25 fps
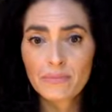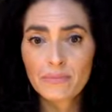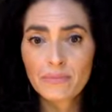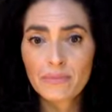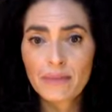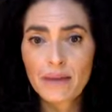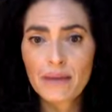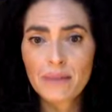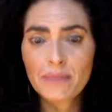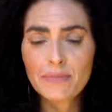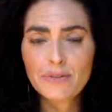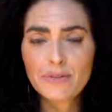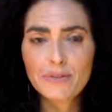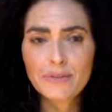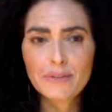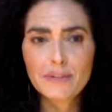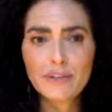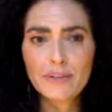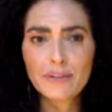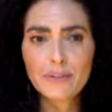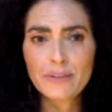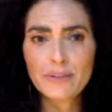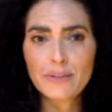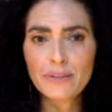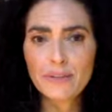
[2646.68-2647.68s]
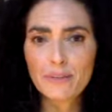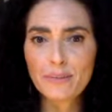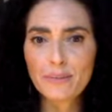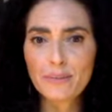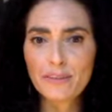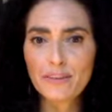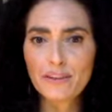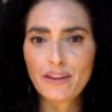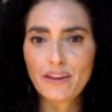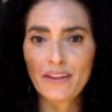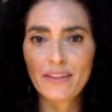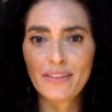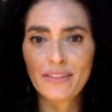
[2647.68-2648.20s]
I'm losing you a little
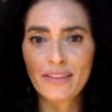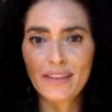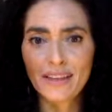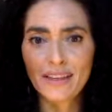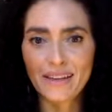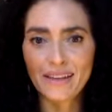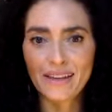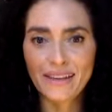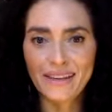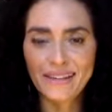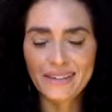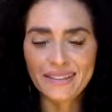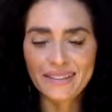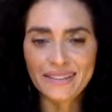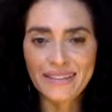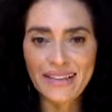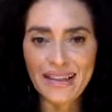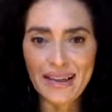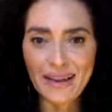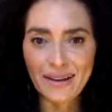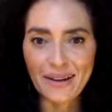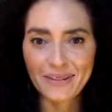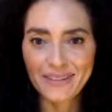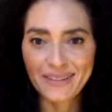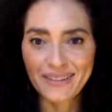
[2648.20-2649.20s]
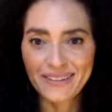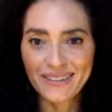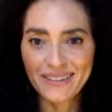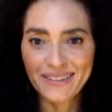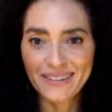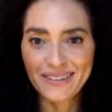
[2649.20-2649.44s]
bit on the uh, sound.